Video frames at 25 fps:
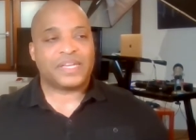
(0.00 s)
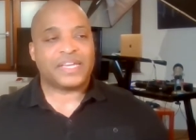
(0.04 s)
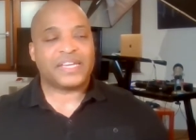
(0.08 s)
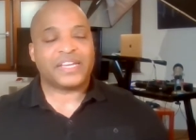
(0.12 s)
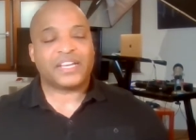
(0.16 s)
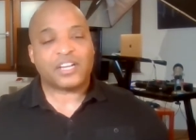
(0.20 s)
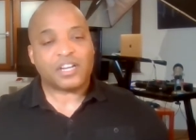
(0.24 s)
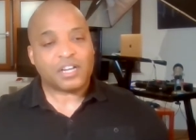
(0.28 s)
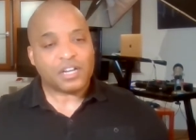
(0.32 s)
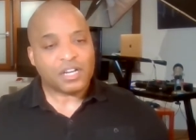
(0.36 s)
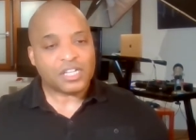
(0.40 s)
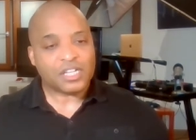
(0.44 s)

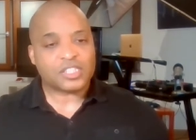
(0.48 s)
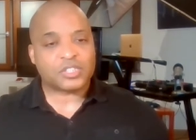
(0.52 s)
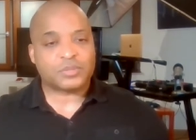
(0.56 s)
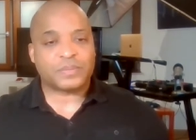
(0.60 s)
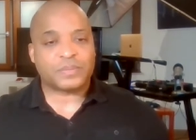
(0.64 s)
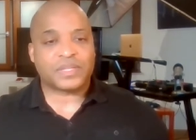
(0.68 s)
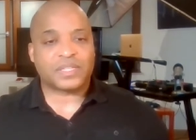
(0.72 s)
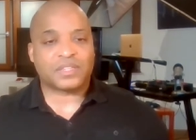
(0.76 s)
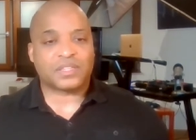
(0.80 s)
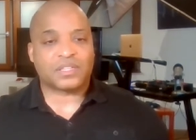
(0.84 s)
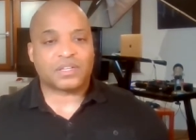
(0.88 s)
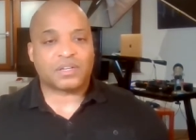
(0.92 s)

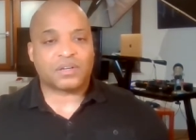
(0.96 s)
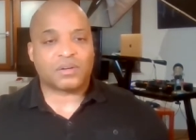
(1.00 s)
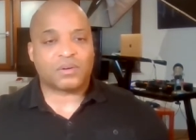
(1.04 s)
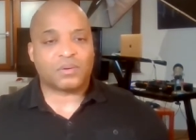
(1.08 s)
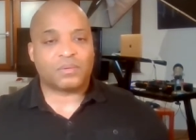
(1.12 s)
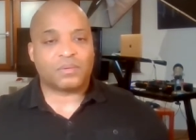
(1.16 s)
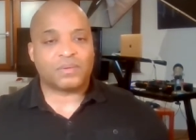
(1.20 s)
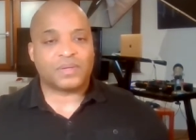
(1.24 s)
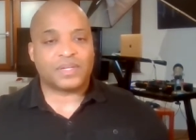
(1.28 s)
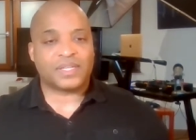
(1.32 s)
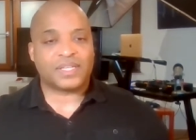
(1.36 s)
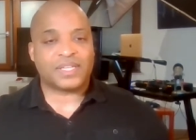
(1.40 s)
encouragement
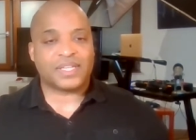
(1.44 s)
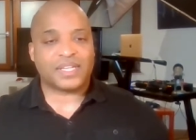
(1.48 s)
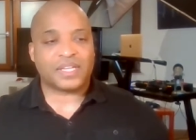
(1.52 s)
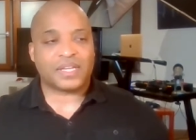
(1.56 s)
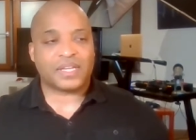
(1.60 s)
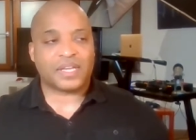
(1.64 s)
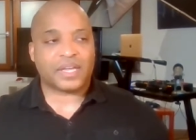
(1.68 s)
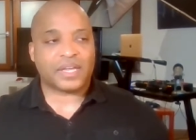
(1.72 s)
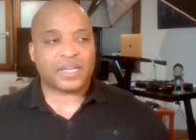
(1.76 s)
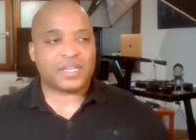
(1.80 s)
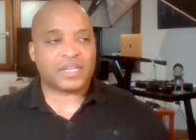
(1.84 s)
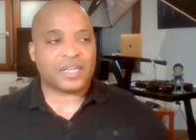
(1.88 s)
though
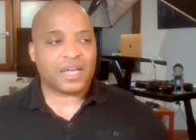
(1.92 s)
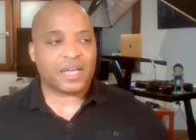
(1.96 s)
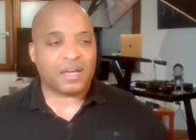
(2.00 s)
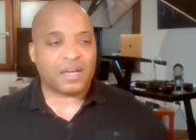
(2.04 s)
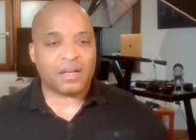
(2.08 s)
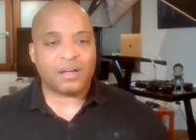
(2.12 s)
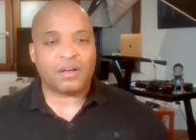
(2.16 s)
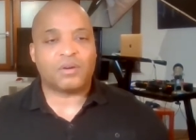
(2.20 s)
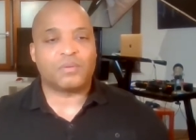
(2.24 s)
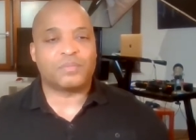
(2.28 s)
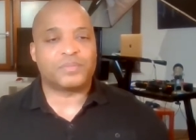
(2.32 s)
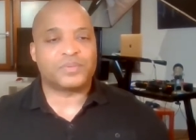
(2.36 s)
it
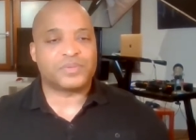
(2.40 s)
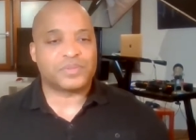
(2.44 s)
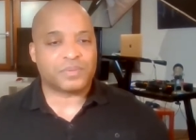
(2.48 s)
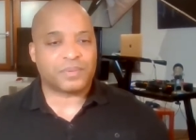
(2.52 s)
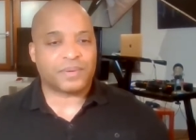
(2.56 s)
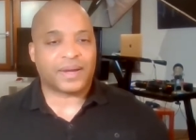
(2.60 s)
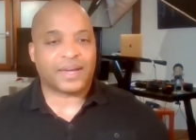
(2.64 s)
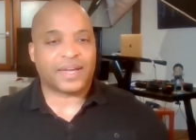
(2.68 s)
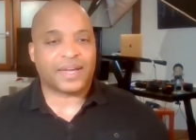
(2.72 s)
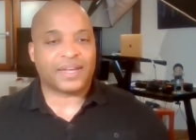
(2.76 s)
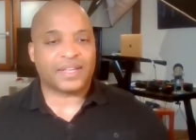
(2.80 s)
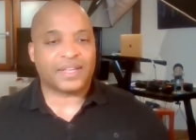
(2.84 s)
helps
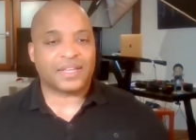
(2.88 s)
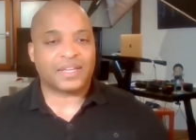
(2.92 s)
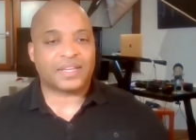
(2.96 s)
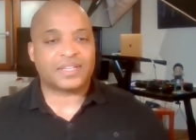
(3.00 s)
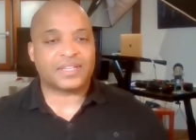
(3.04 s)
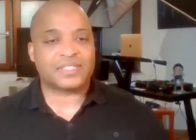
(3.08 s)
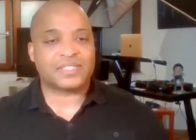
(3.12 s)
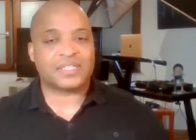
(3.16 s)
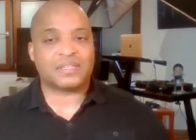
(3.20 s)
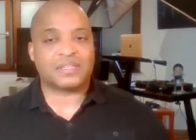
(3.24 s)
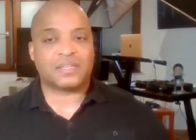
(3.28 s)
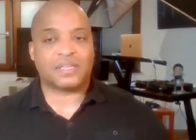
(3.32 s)
right
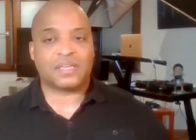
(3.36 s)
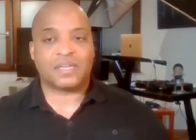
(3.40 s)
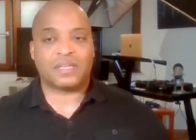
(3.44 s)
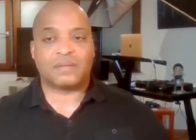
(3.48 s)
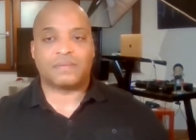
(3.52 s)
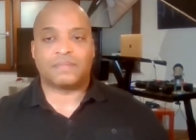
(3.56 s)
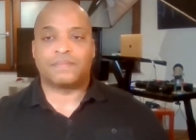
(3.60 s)
because it, mm-hmm.